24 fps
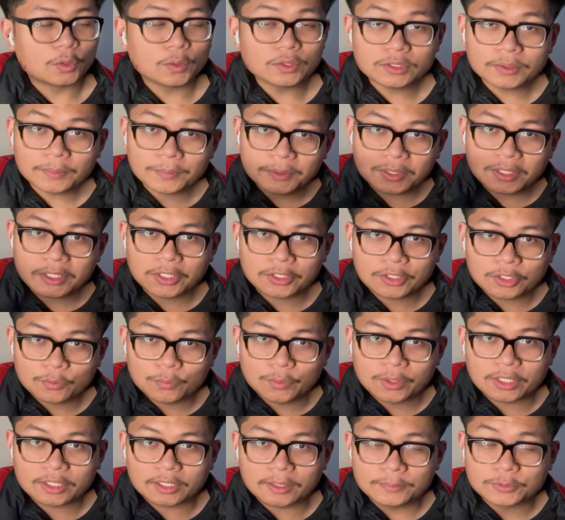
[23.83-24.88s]
as a beginner
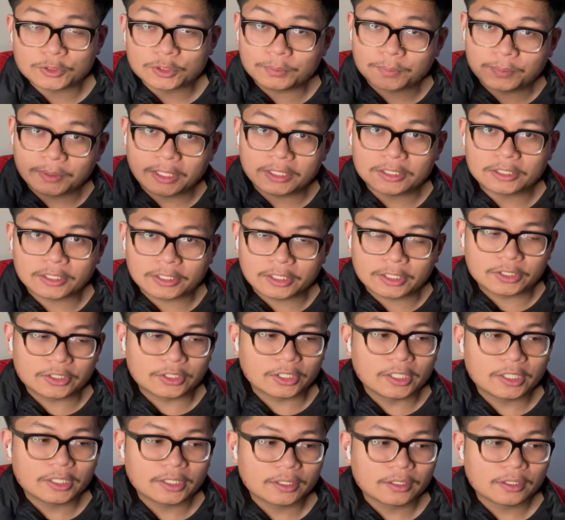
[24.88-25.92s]
when it comes to playing the
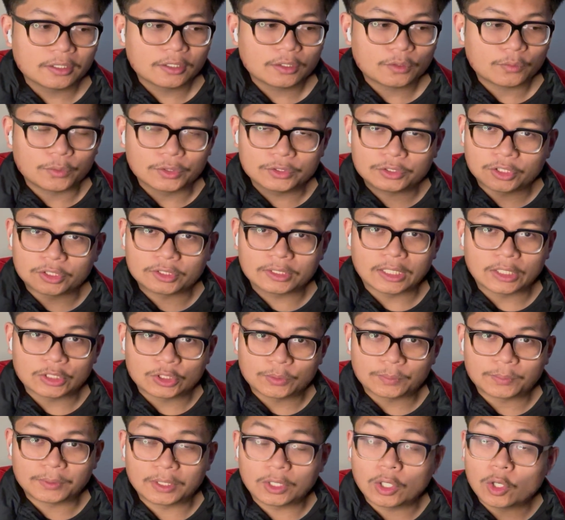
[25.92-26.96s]
guitar, we're taught how to
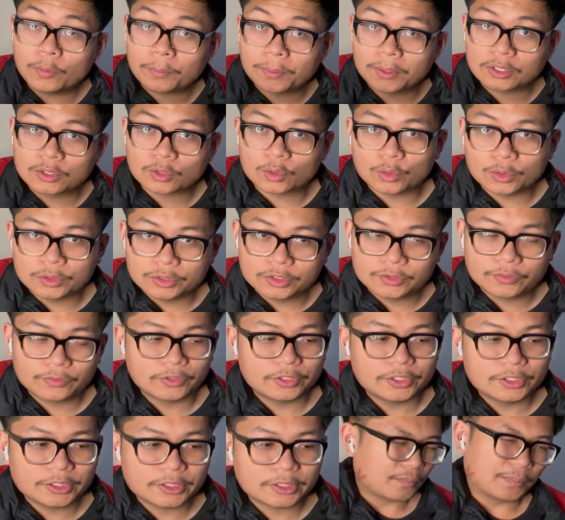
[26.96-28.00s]
play open chords
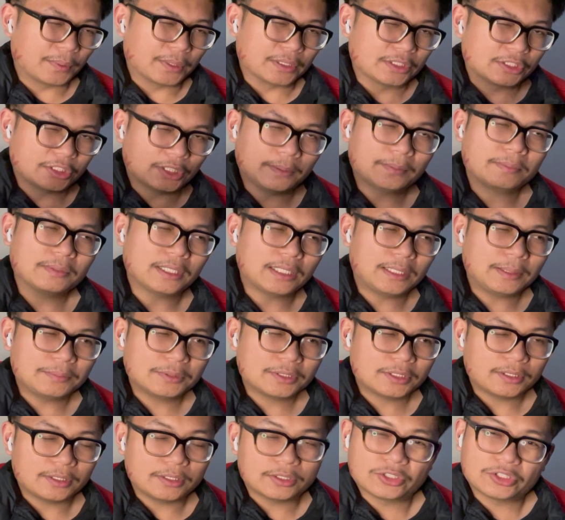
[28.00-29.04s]
first, but
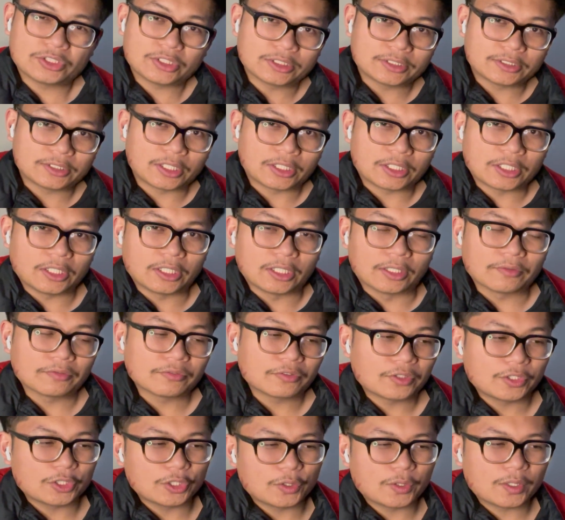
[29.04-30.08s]
sometimes it's just not enough,
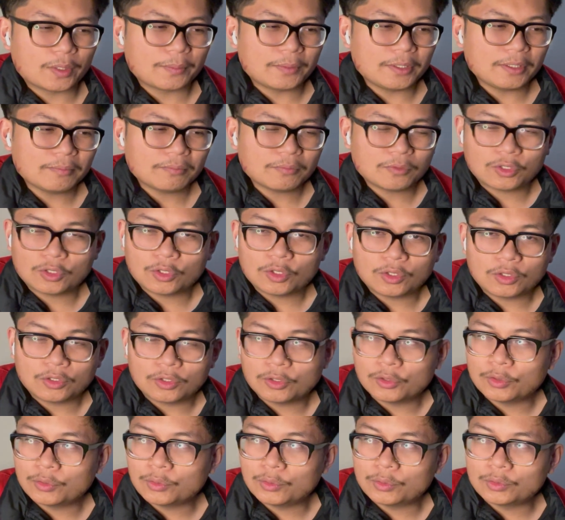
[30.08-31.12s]
you know what I mean?
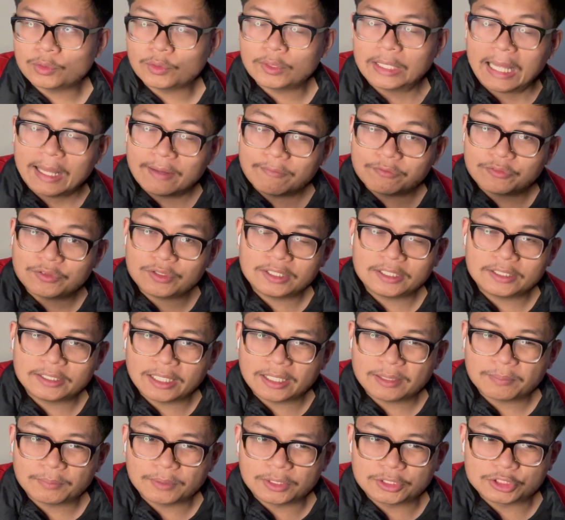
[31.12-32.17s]
You don't have really
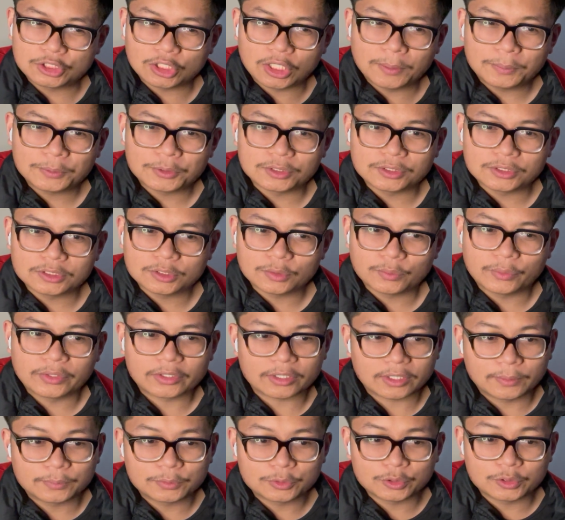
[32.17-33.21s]
that much options when it
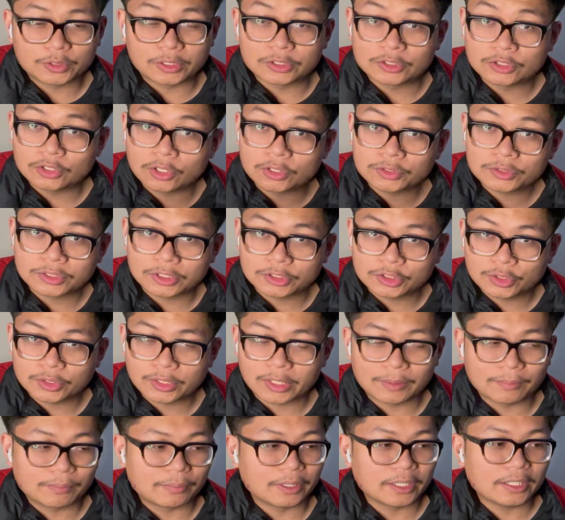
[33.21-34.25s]
comes to the songs that you
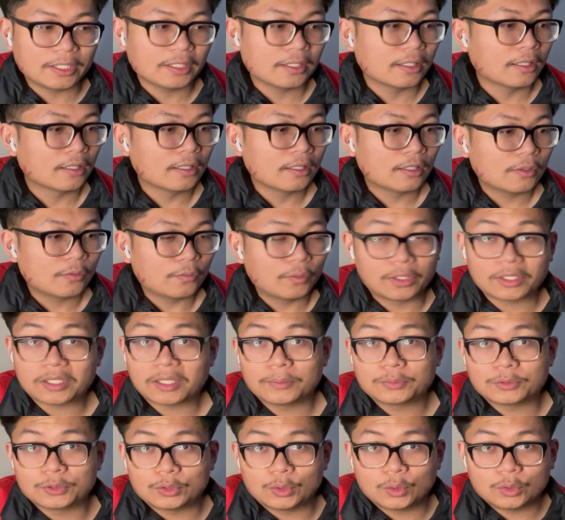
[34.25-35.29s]
can play, when it
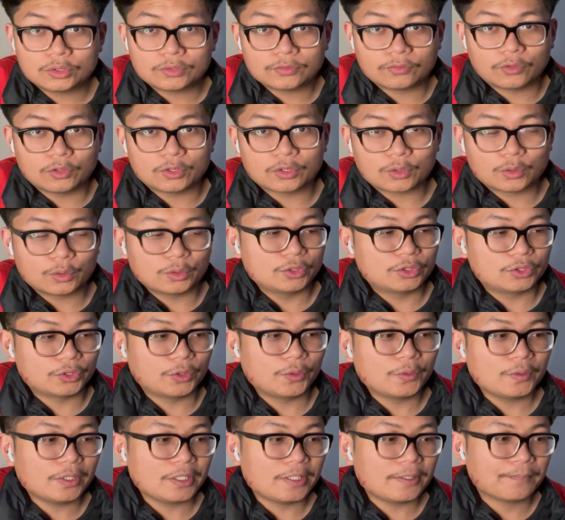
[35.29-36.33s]
comes to those 4 chords
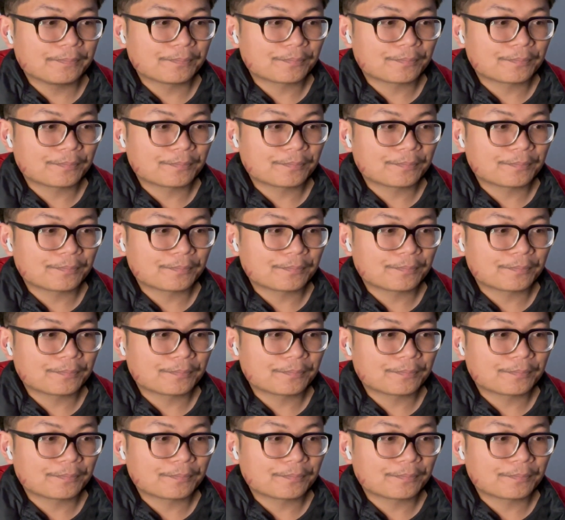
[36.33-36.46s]
only.